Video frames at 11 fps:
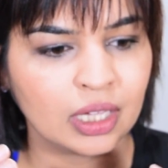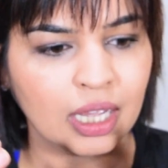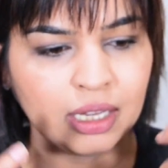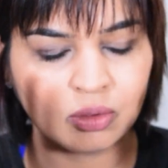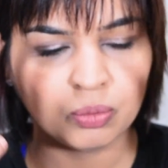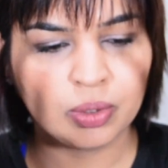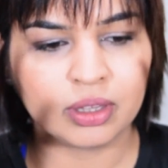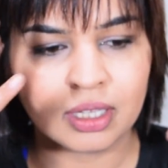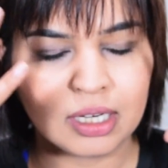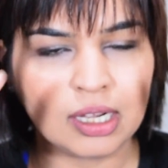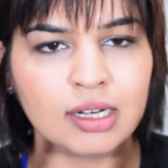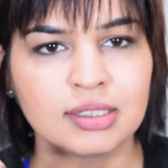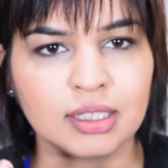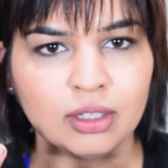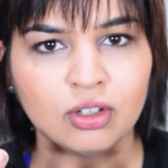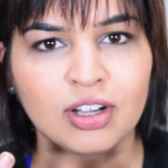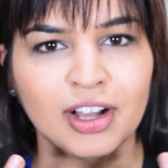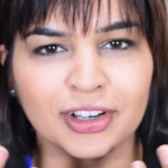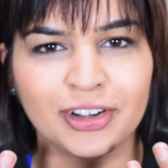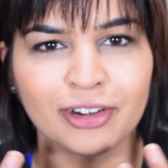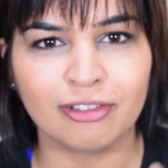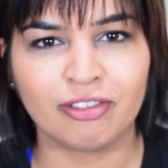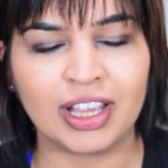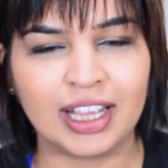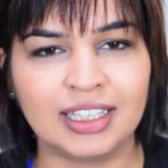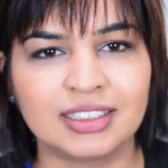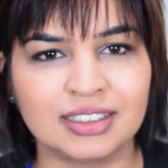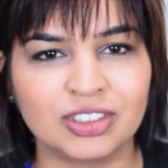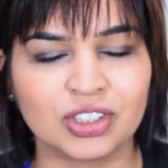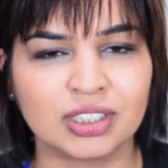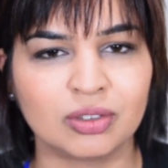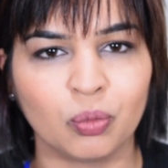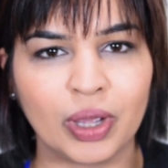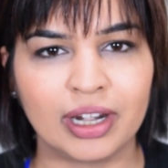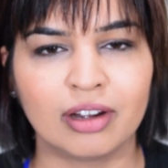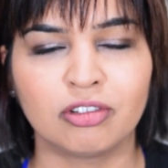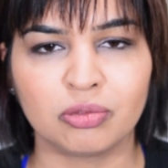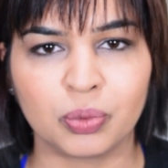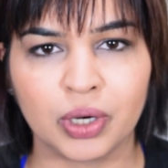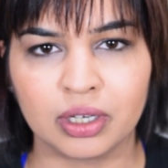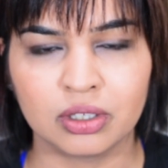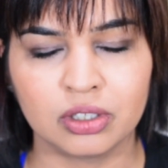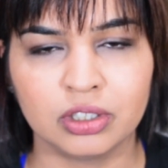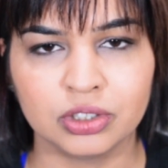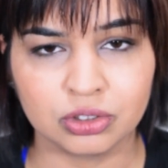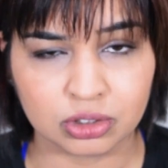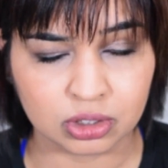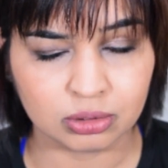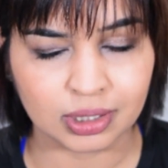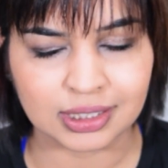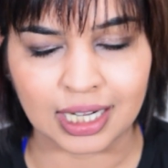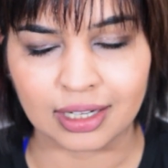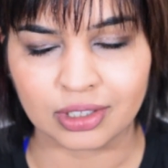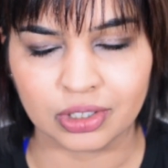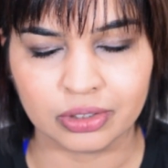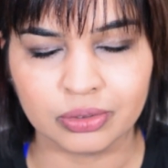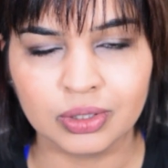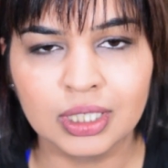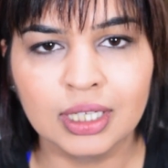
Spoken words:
and with an innocent look on your face, just waiting for predators to attack you.